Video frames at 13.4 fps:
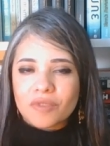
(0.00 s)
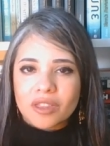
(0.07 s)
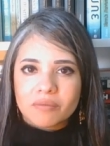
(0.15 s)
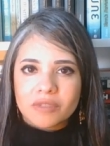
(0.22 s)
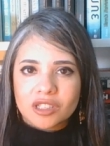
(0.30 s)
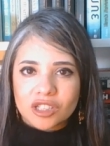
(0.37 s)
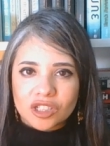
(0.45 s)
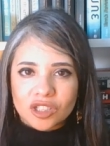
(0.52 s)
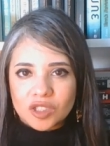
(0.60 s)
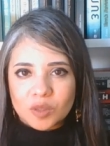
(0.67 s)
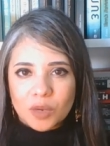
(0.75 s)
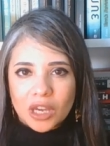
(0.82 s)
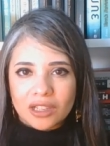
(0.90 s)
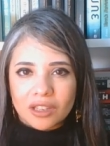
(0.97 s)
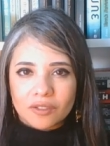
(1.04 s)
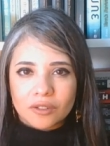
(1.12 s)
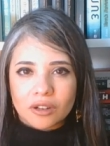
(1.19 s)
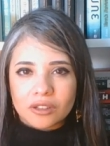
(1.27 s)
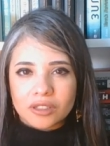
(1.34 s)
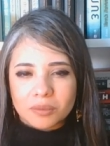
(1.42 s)
The Magicians by Lev
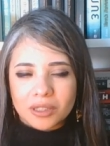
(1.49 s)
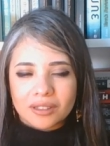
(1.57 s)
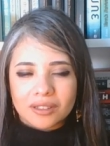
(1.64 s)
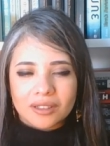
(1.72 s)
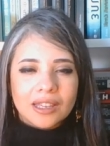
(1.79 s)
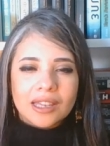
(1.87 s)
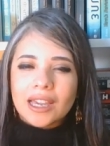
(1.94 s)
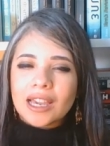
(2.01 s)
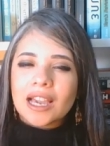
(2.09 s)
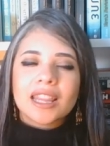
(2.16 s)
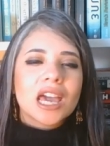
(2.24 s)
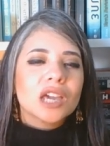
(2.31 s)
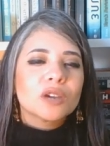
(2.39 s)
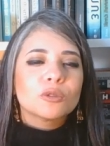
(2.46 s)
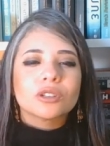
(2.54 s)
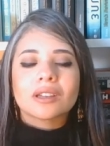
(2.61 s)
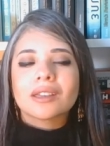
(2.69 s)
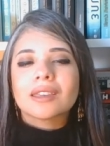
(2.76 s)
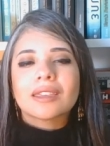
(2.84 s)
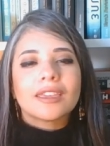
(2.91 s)
Grossman, and I
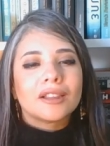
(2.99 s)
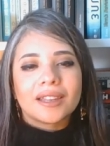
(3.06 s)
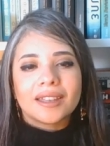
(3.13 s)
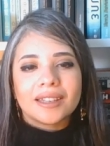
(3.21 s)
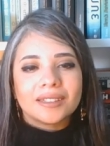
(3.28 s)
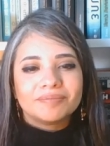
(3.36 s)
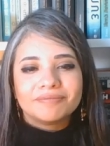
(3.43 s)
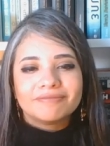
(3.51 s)
would kill it,